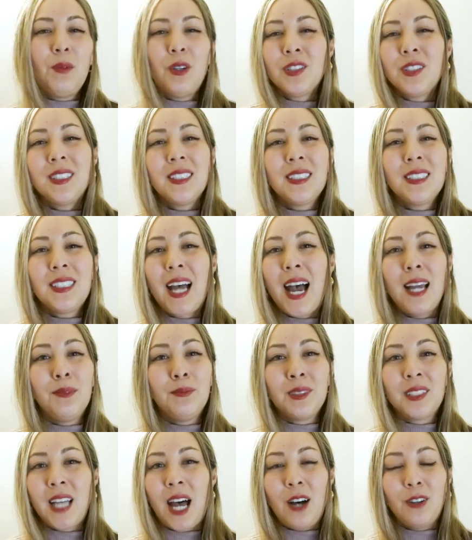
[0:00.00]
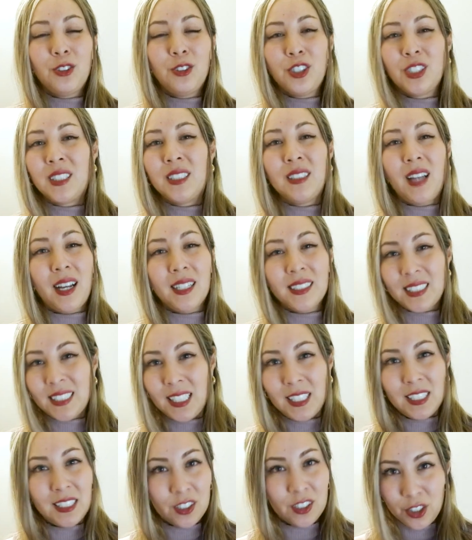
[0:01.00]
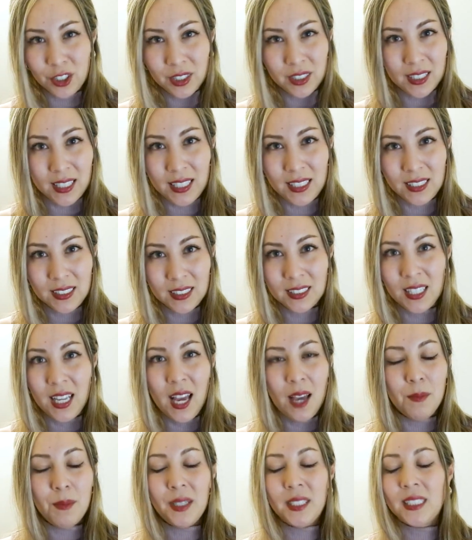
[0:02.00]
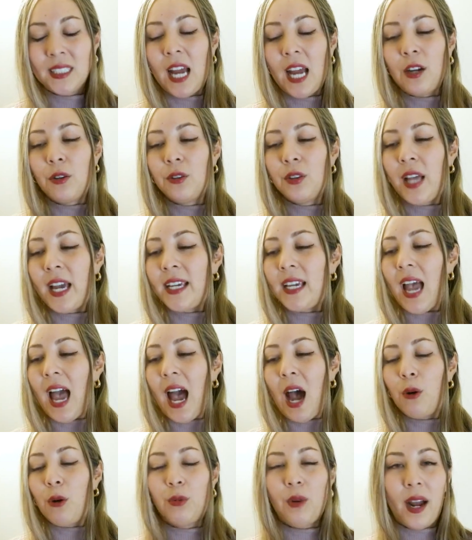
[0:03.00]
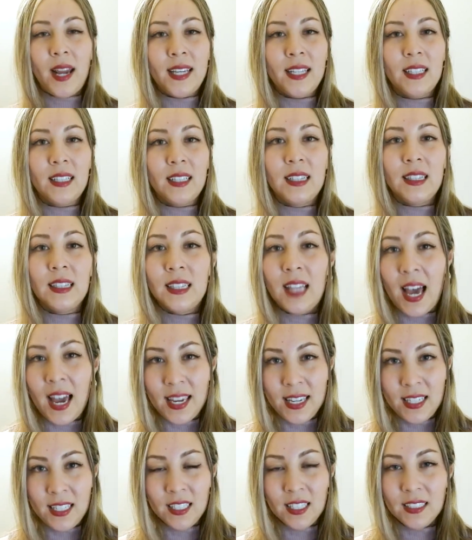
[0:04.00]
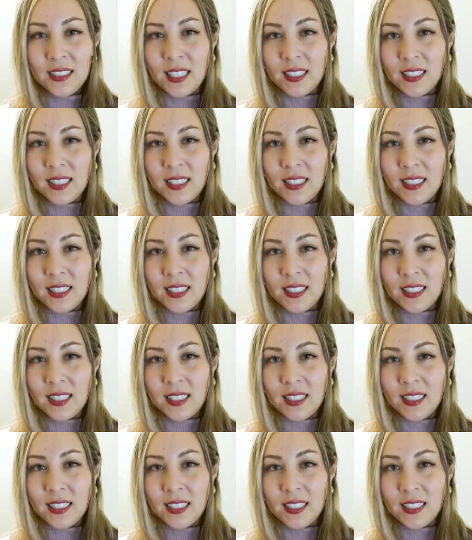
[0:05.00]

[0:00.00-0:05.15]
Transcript: Most of the times I'll just not say certain things because I don't like outright lying.